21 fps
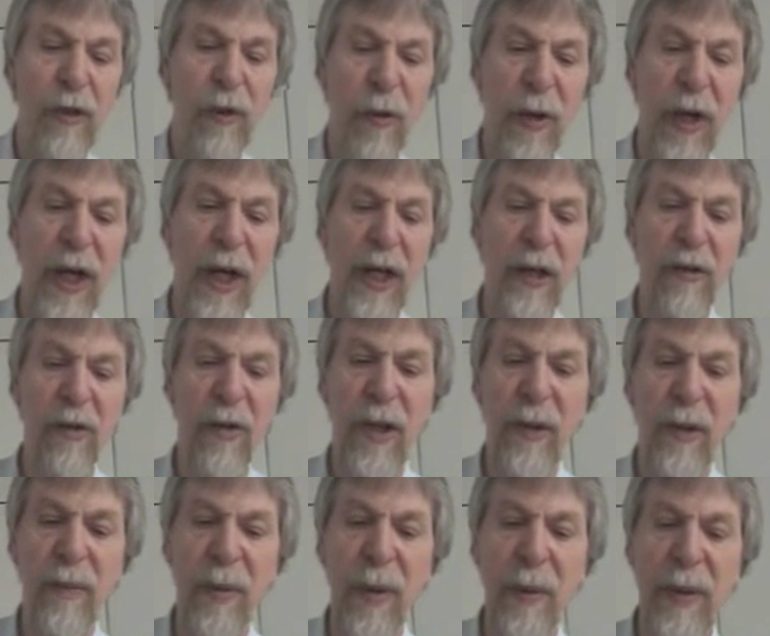try
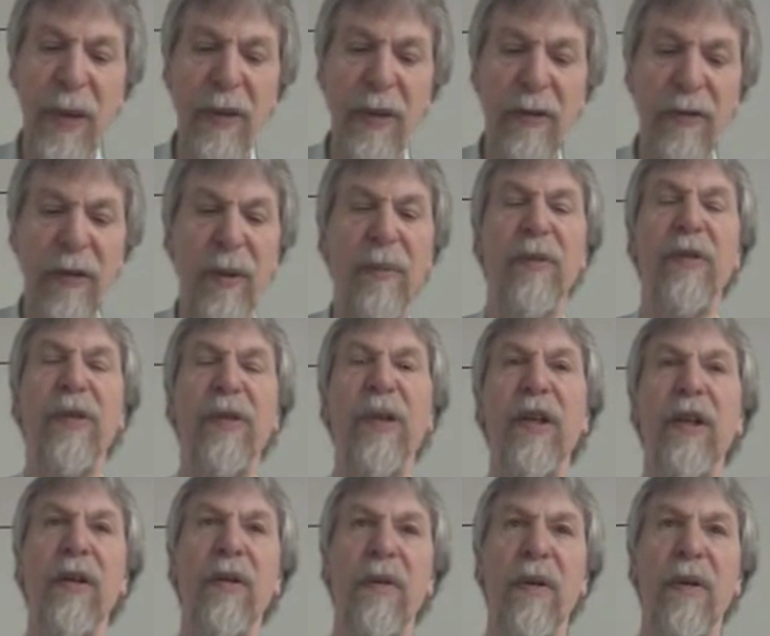to implement something